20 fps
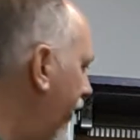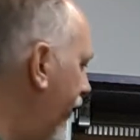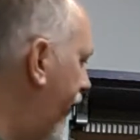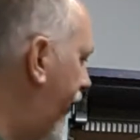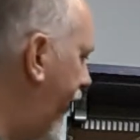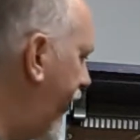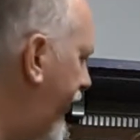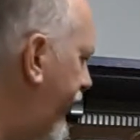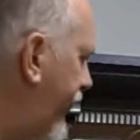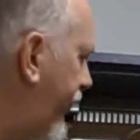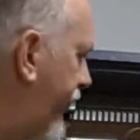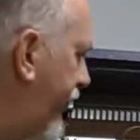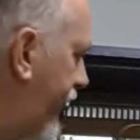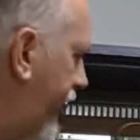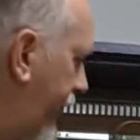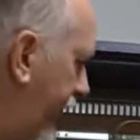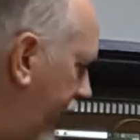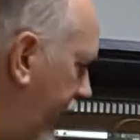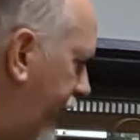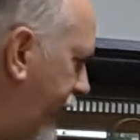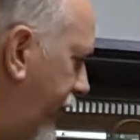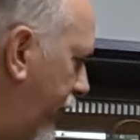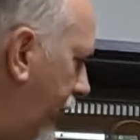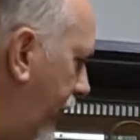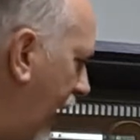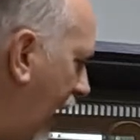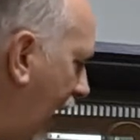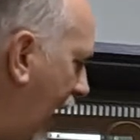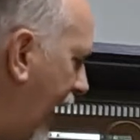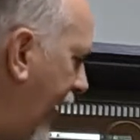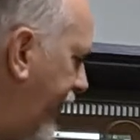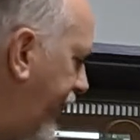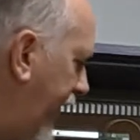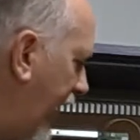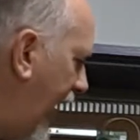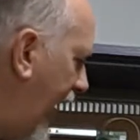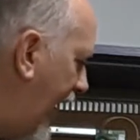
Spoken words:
this system has to